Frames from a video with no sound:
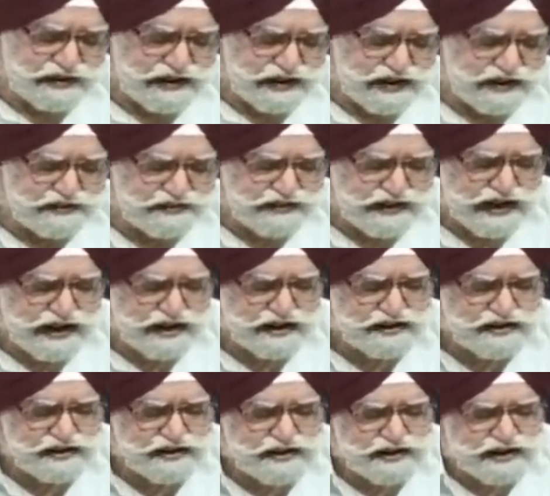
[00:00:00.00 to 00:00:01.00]

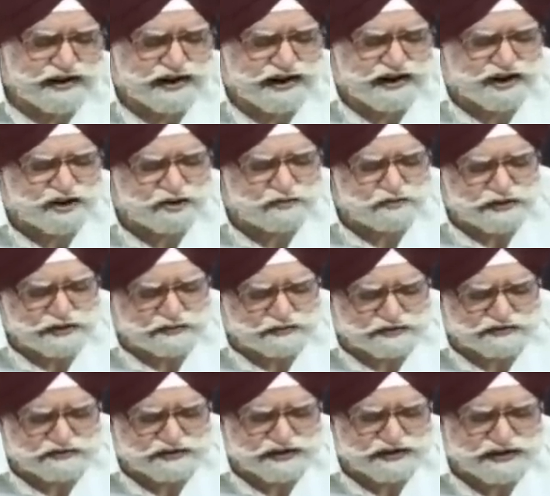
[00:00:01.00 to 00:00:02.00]
Exactly how people
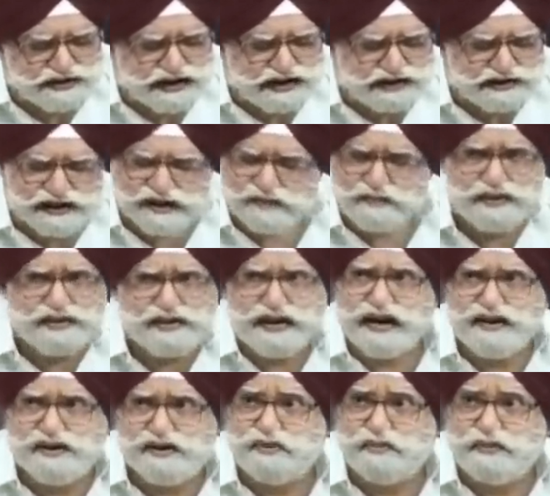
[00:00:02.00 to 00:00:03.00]
will react. I have been
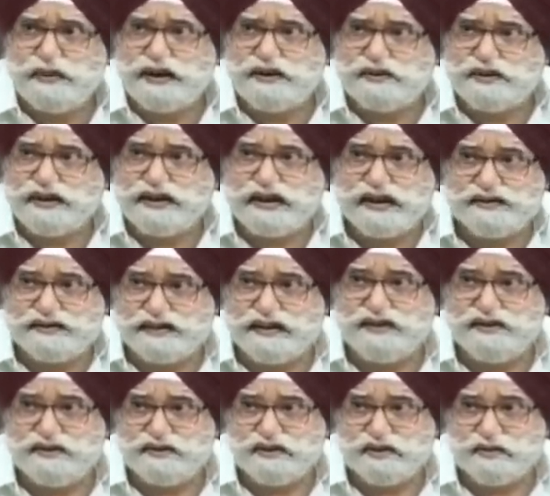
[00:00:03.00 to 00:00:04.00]
trying to speak to other ranks
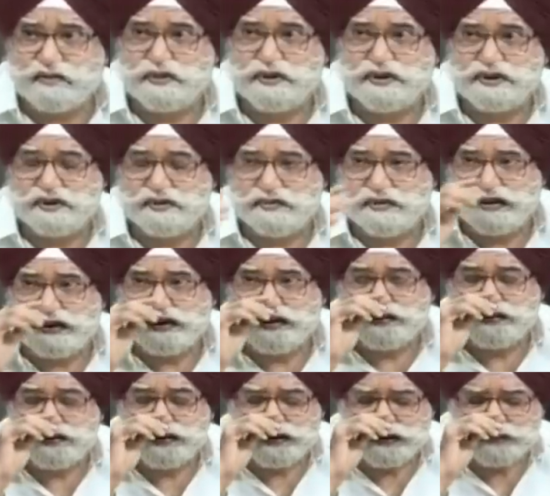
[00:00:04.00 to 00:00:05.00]
since you spoke to me
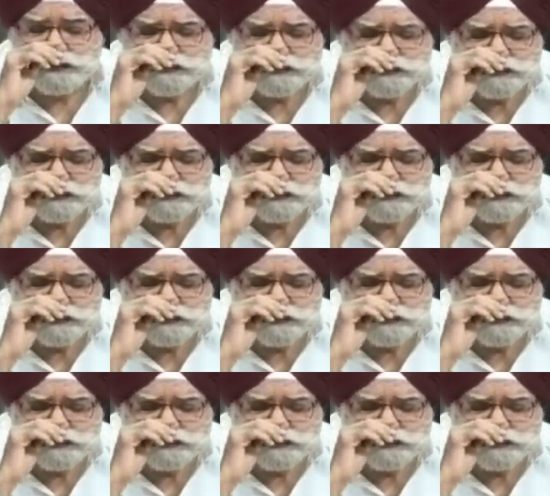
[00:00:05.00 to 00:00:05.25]
yesterday.